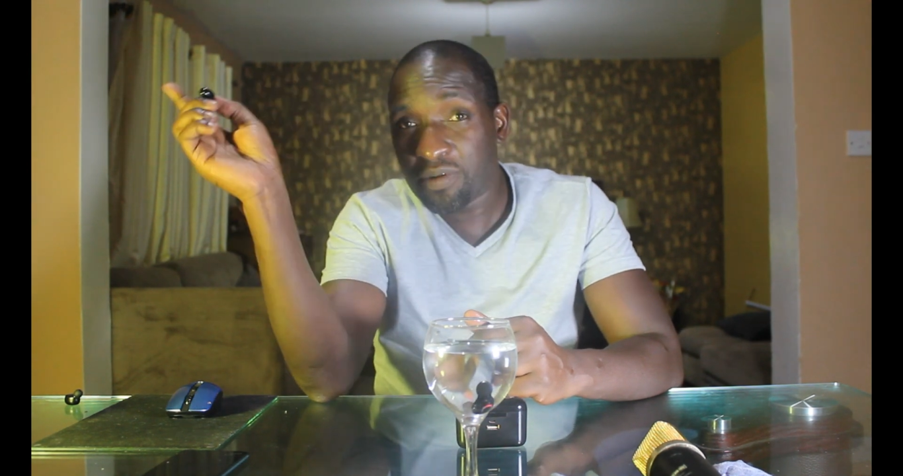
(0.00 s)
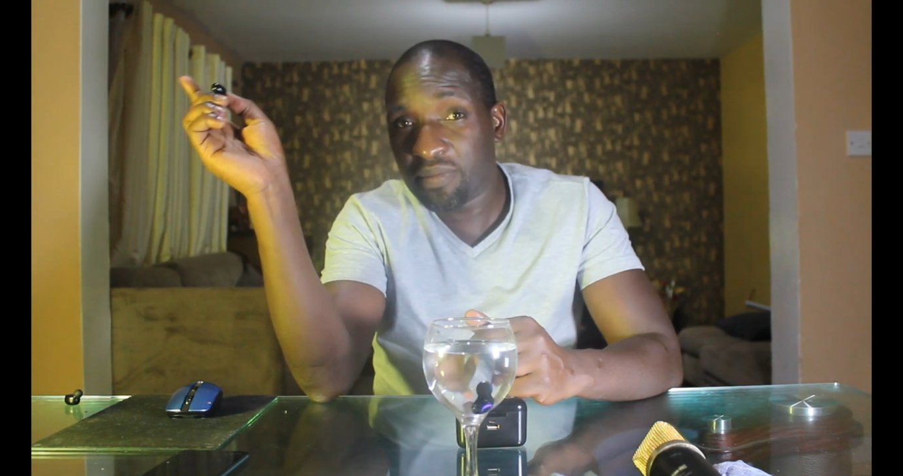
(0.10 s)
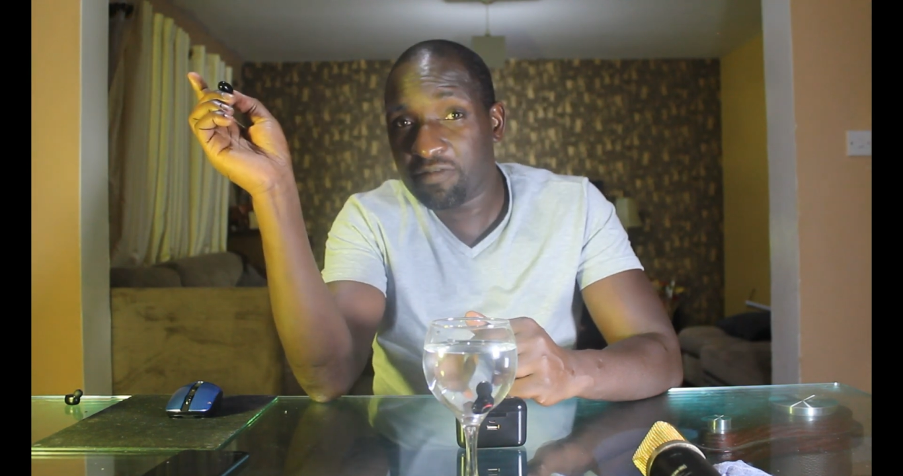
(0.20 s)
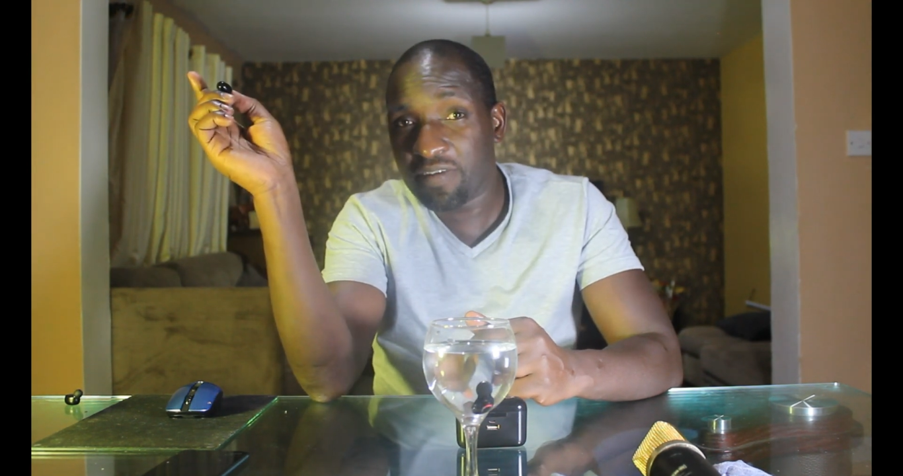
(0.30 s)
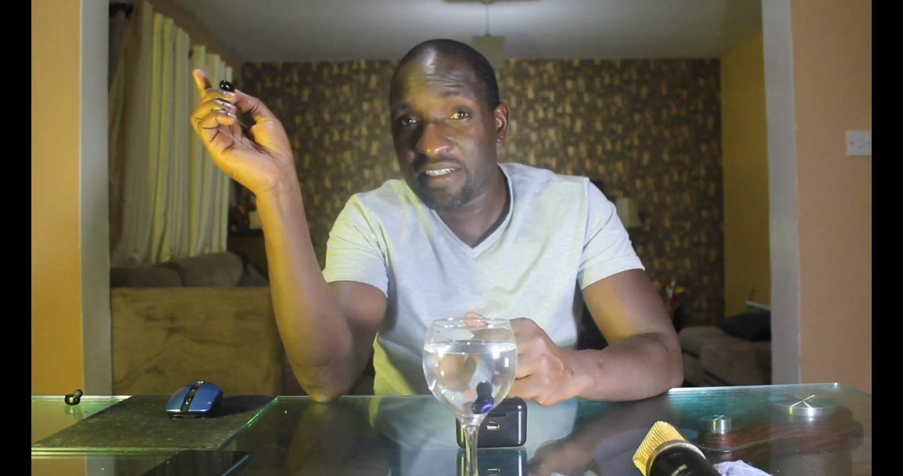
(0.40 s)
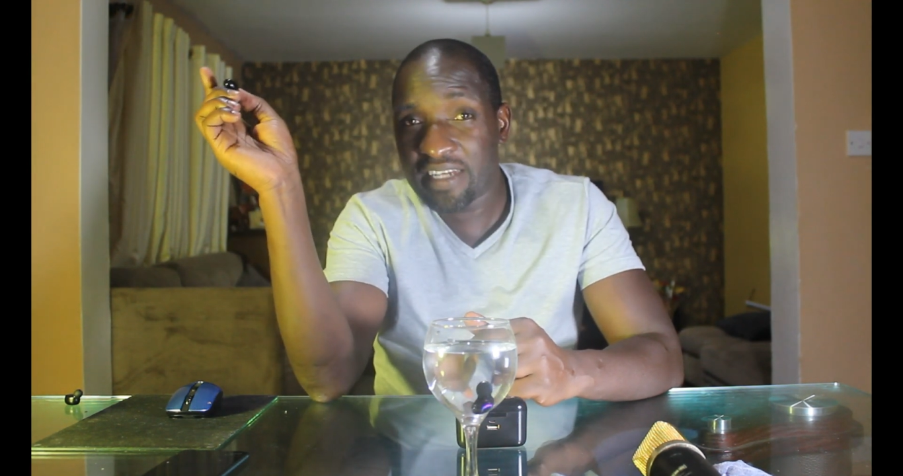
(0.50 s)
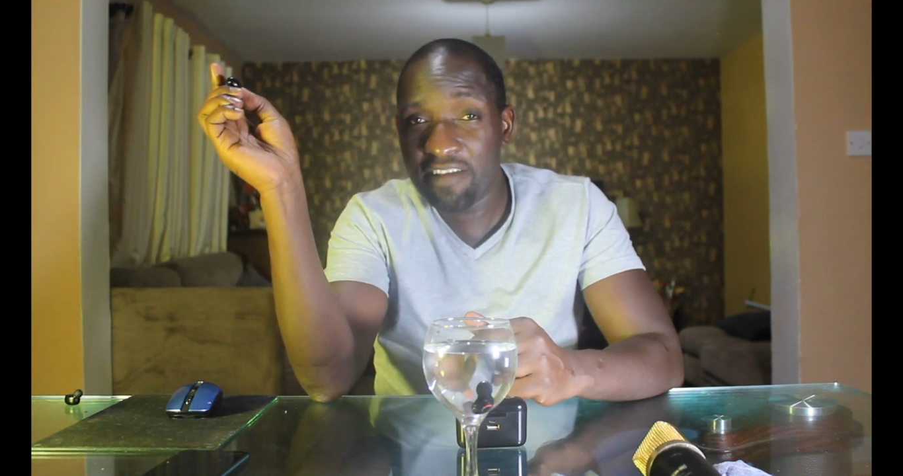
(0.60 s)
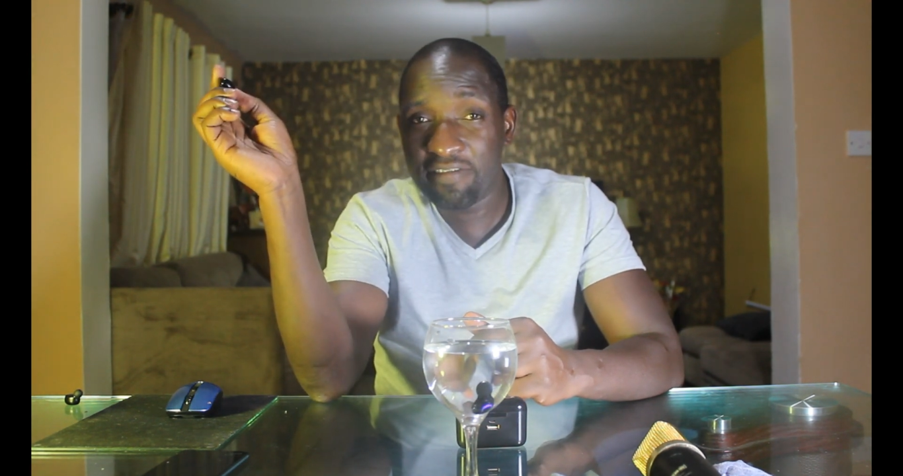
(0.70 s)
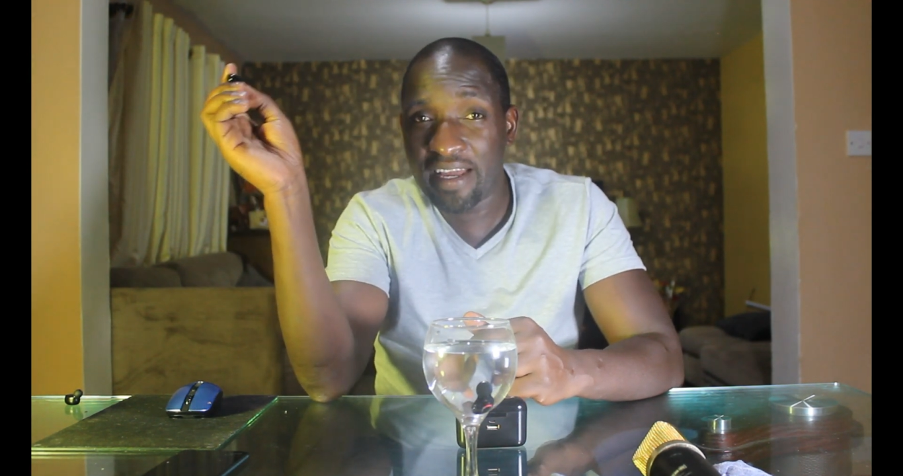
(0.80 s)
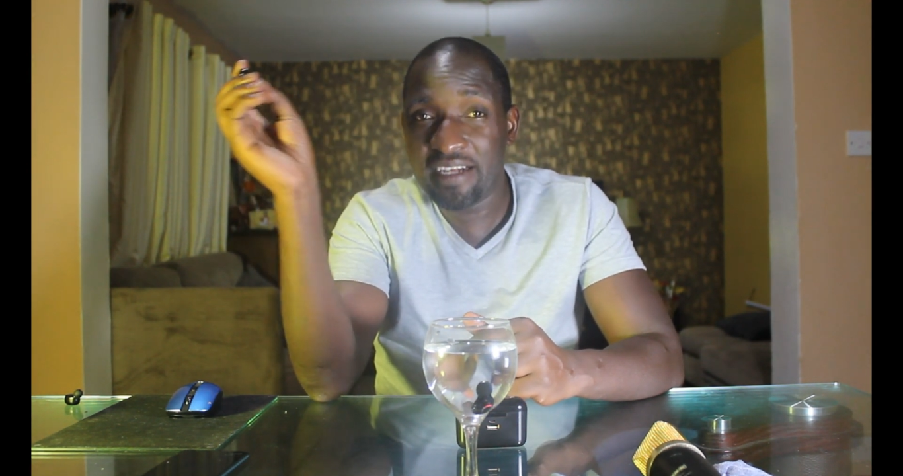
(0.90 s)
from the first
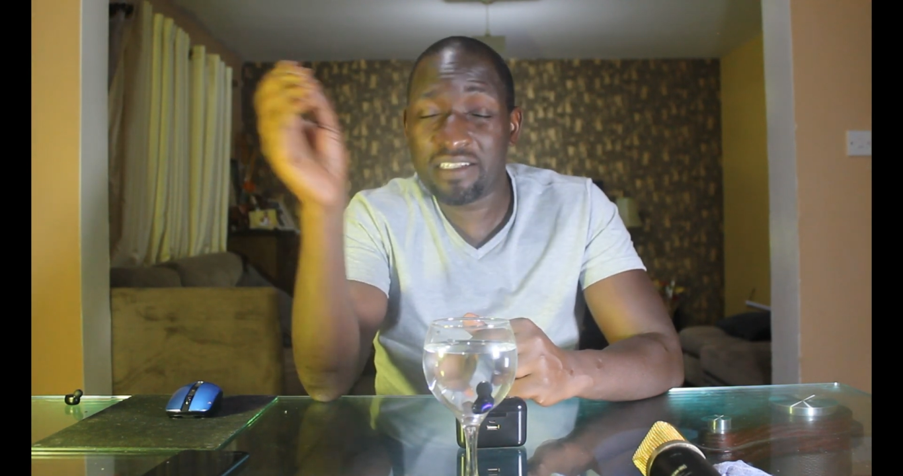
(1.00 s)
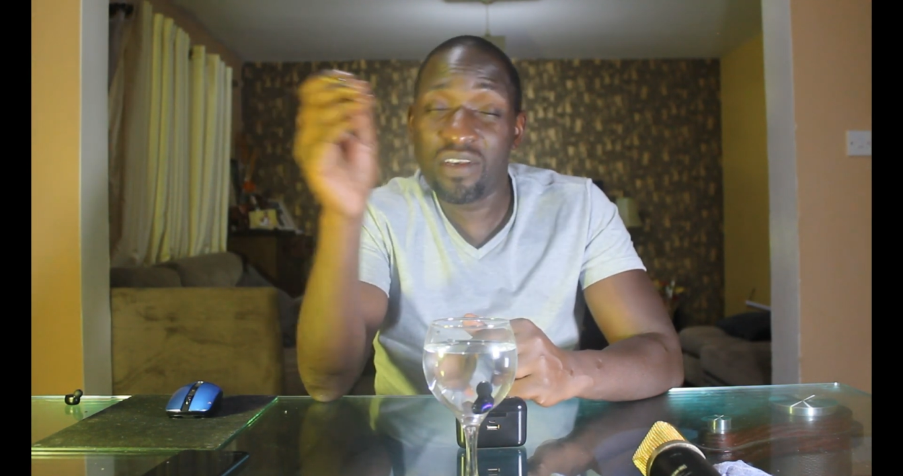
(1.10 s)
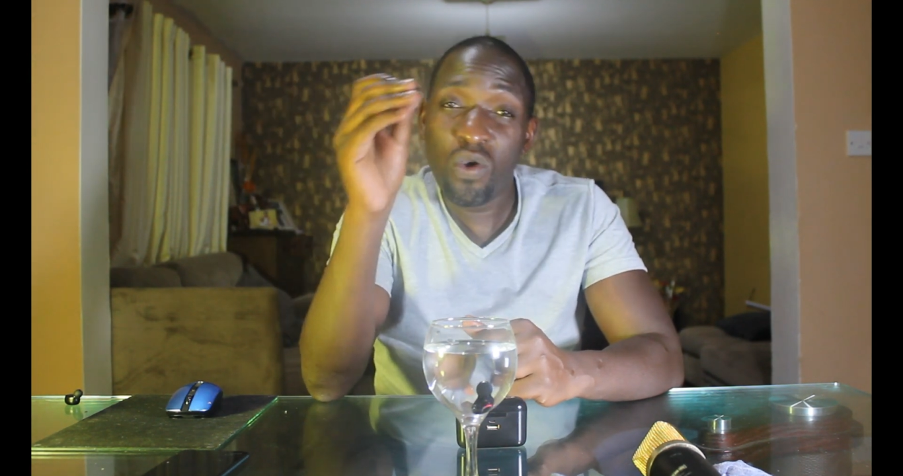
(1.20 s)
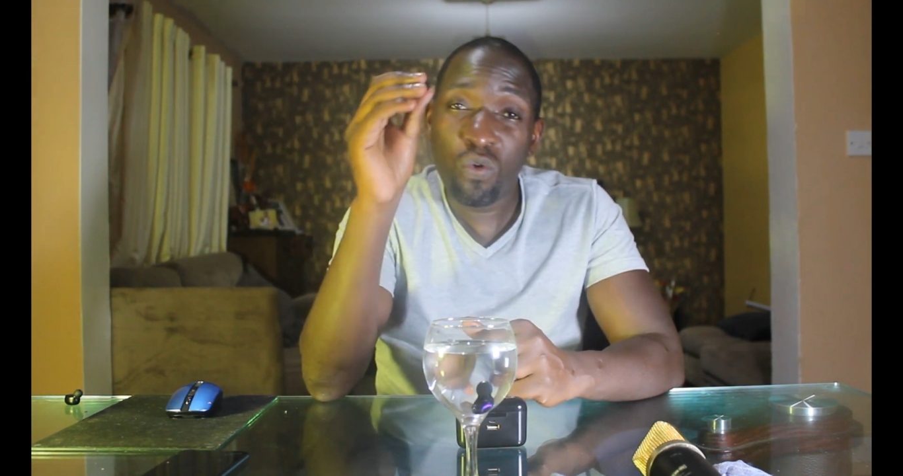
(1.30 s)
F9s